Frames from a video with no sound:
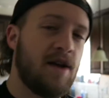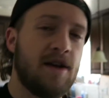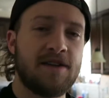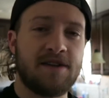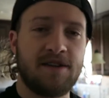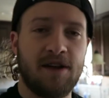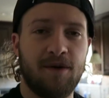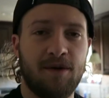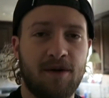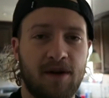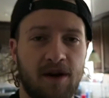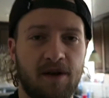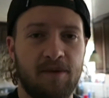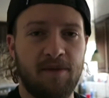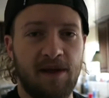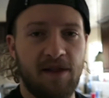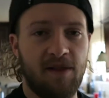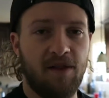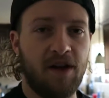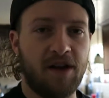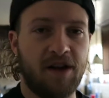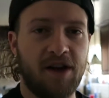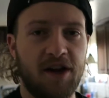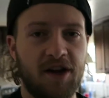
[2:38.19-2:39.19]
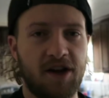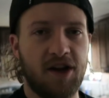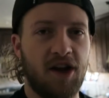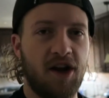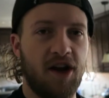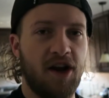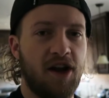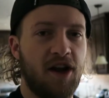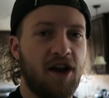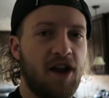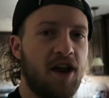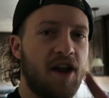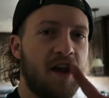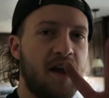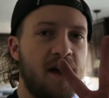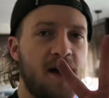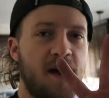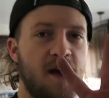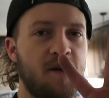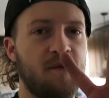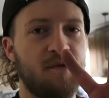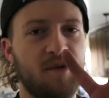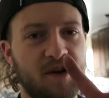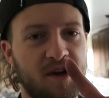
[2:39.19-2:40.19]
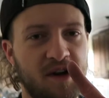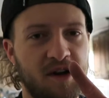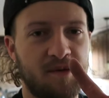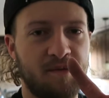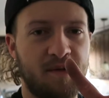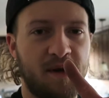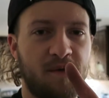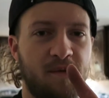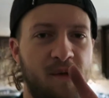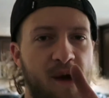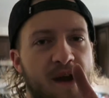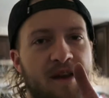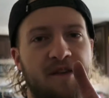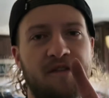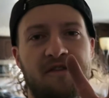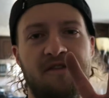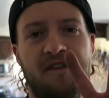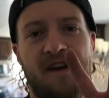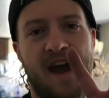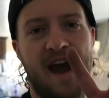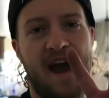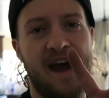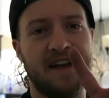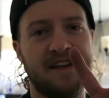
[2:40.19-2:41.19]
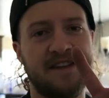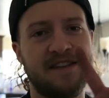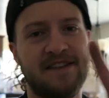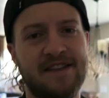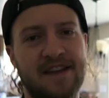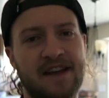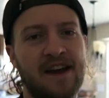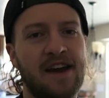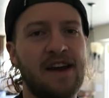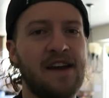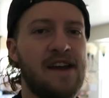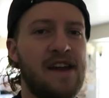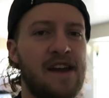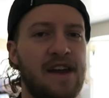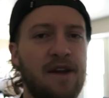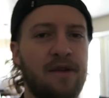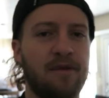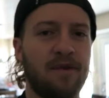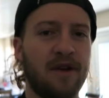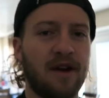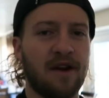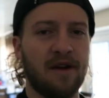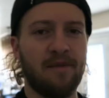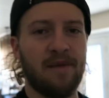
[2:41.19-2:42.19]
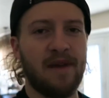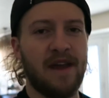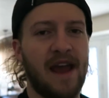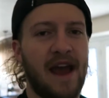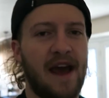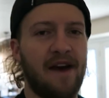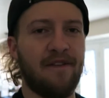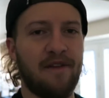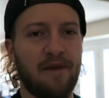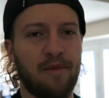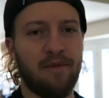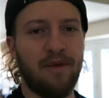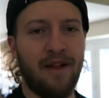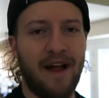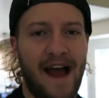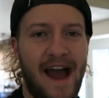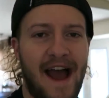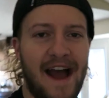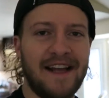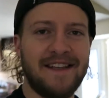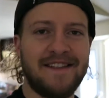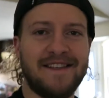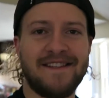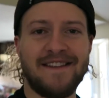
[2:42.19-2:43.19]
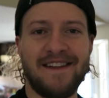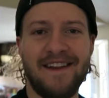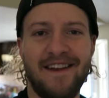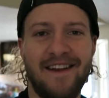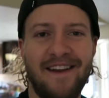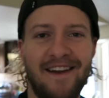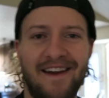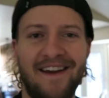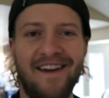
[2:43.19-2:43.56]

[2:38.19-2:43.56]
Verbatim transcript: So we're gonna be looking good and we're gonna be riding fast. We're gonna be having a blast.